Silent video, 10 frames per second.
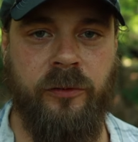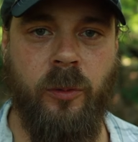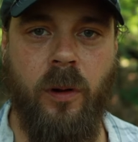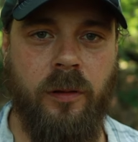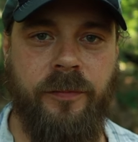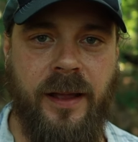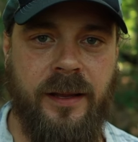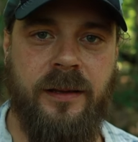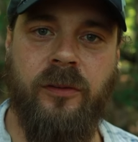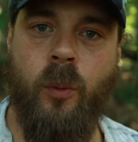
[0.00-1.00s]
So all of
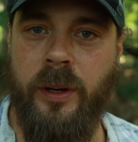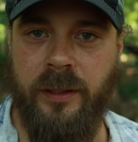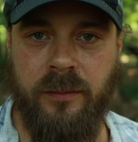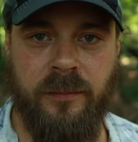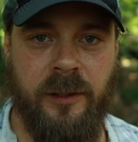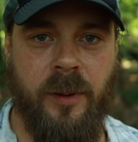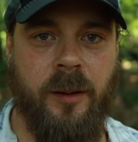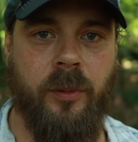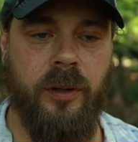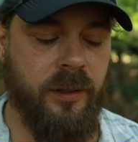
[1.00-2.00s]
that is a win in
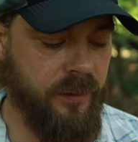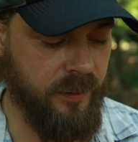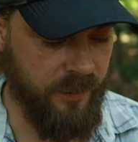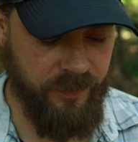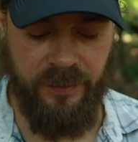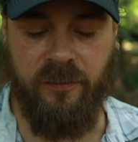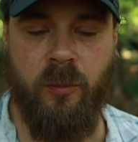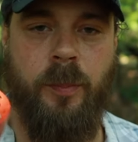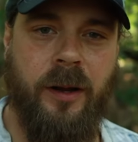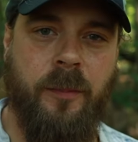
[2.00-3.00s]
my book, and I think it's
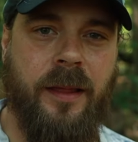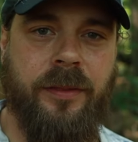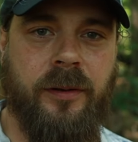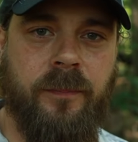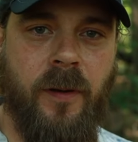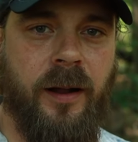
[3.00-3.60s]
a better method,